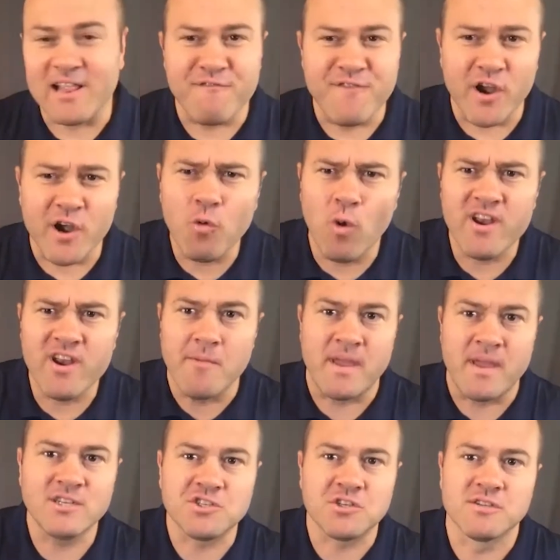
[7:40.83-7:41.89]
Very one
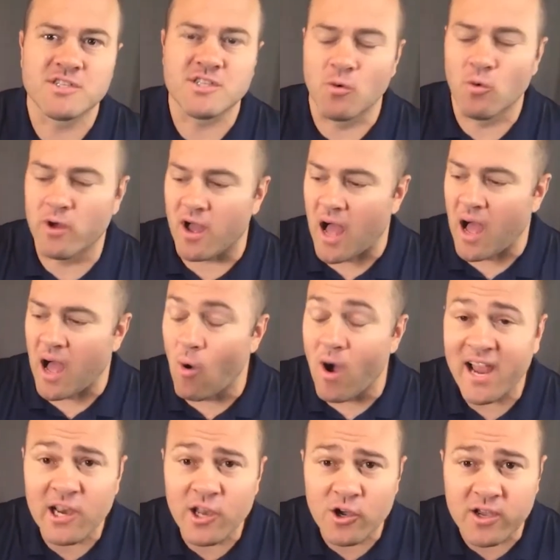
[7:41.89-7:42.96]
dimensional. So, what, how
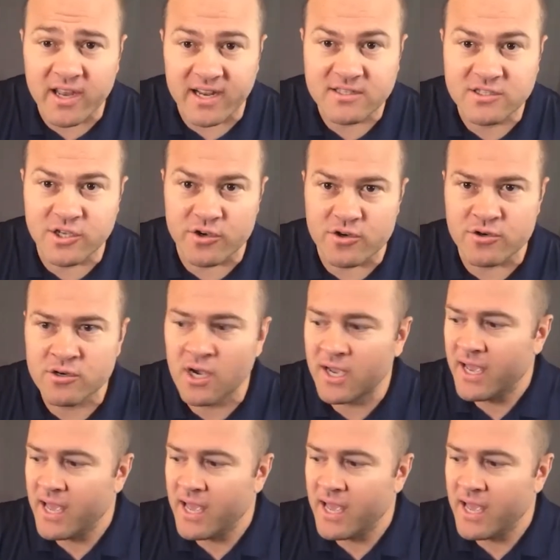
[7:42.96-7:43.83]
I look at it too,